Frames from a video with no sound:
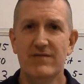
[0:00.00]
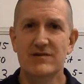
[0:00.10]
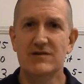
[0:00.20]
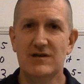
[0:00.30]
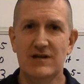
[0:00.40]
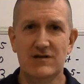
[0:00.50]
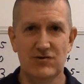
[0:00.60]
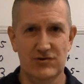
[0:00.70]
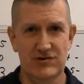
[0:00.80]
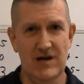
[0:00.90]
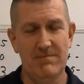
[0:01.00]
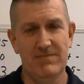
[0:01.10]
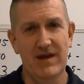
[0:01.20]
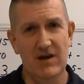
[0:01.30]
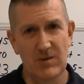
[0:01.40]
Visit the t-shirt
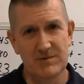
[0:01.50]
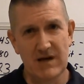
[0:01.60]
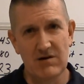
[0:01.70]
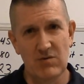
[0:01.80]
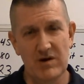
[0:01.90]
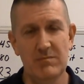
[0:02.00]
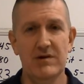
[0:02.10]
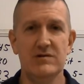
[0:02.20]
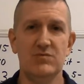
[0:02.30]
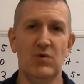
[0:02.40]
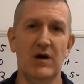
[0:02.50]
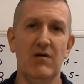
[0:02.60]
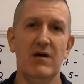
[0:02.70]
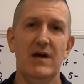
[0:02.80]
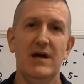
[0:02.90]
shop. That helps out quite a bit as
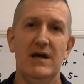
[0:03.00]
well.